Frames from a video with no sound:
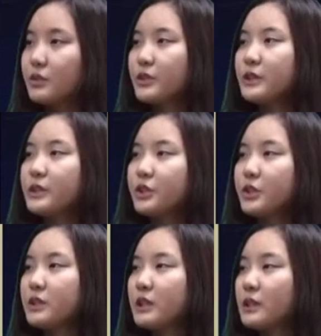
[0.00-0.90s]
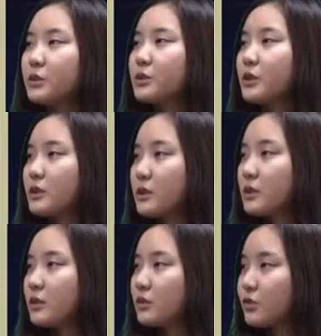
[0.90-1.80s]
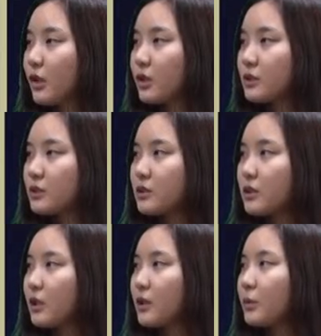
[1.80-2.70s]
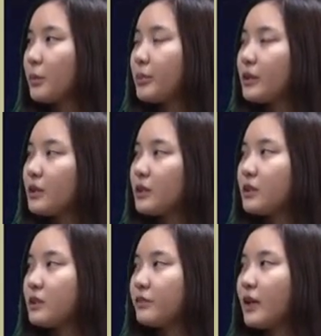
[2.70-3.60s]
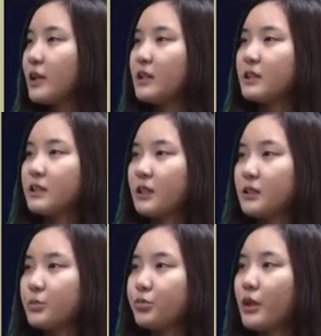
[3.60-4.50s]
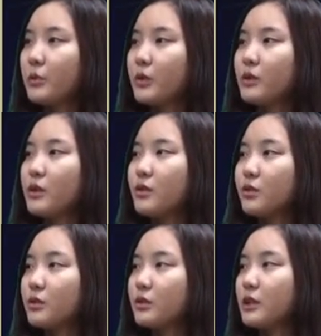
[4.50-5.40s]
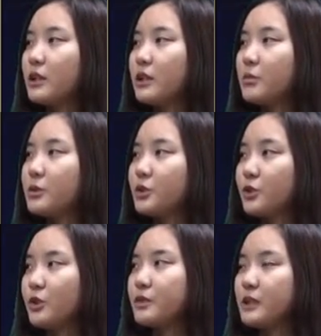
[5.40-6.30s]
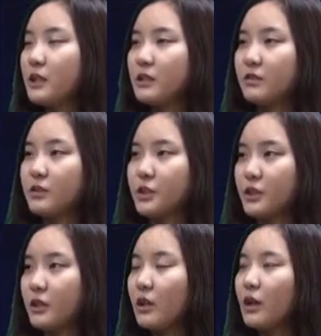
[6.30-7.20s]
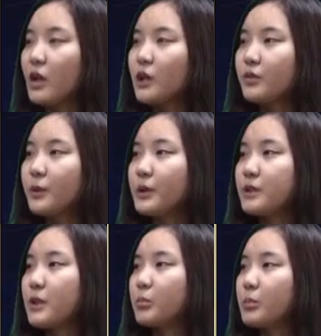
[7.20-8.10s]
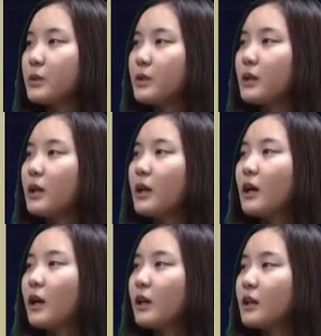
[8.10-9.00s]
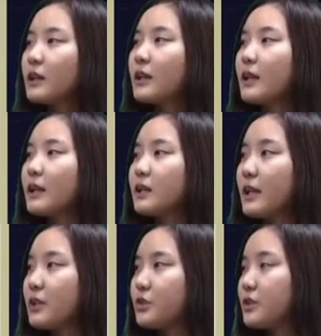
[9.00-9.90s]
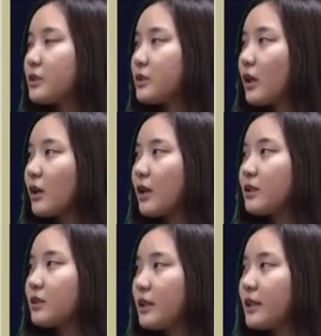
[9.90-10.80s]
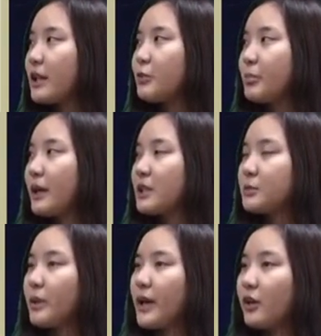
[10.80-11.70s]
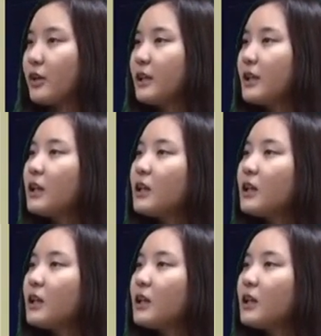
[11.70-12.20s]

Traditional cytotoxic drugs target rapidly dividing cells primarily through the inhibition of cell division. For example, alkylating agents target DNA-based pairing,